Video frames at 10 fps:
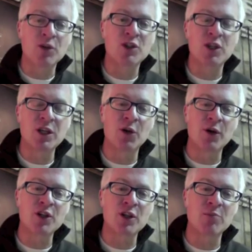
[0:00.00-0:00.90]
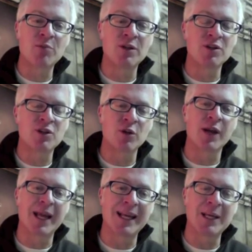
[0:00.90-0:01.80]
whiskey here has to be distilled
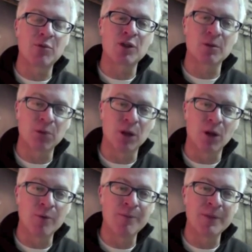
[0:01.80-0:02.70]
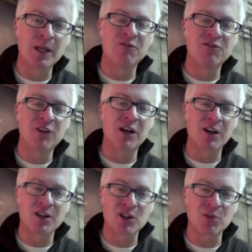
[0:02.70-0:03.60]
to 80% below.
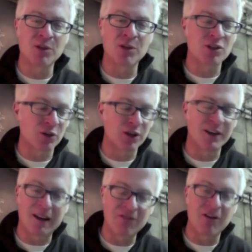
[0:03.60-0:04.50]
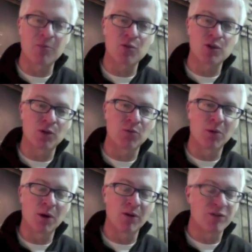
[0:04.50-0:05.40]
Vodka has to be distilled to 95% or
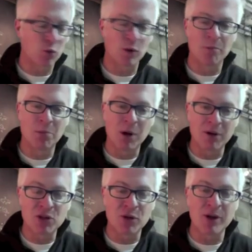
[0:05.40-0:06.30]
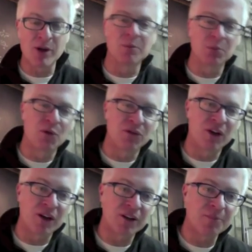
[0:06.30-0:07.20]
above. So we're above straight and below
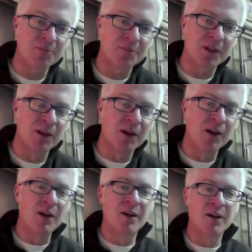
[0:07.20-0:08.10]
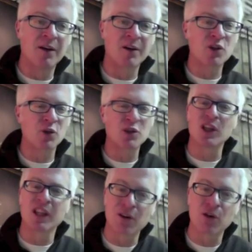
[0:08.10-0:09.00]
vodka. So it's a
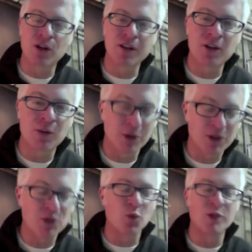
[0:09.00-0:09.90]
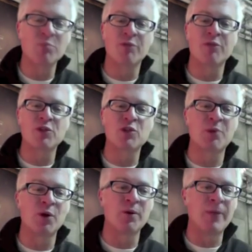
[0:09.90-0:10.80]
little cleaner, but it's a really beautiful
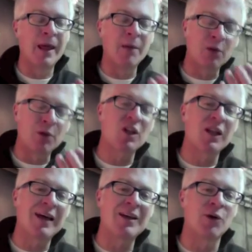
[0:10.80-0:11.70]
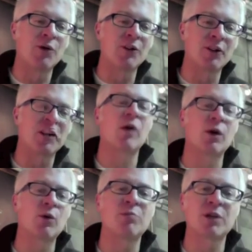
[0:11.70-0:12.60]
spirit. But it's lighter, and that's why
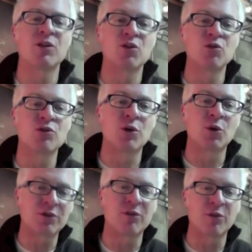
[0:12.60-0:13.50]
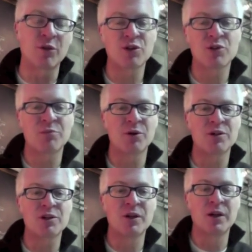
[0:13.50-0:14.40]
we picked the used oak for those
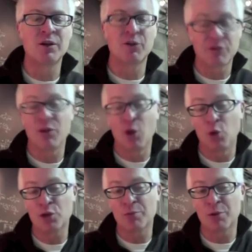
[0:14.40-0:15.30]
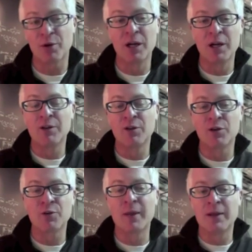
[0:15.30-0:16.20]
spirits, or for the oat spirit.
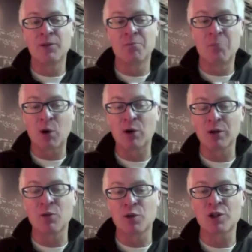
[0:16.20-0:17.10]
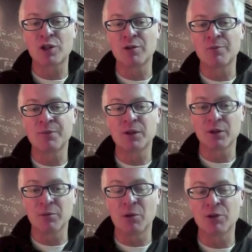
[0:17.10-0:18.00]
The barley whiskey,
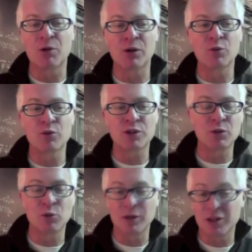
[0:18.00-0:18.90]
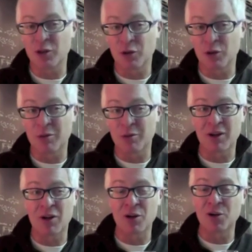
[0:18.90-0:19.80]
the malted barley whiskey, we distill at
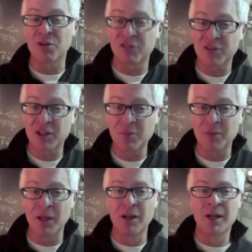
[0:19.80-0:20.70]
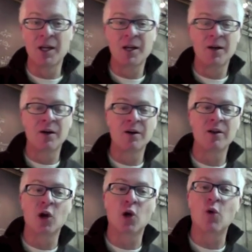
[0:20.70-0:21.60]
about 150, and
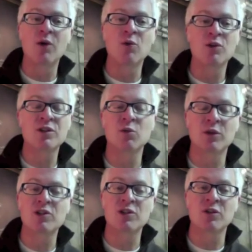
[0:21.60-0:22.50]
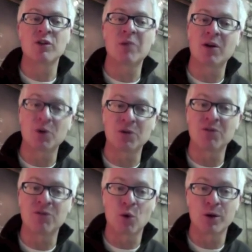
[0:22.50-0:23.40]
our rye whiskey we distill at about
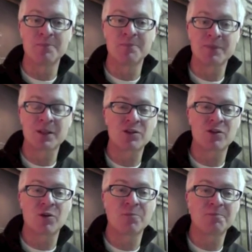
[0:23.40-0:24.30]
140. So.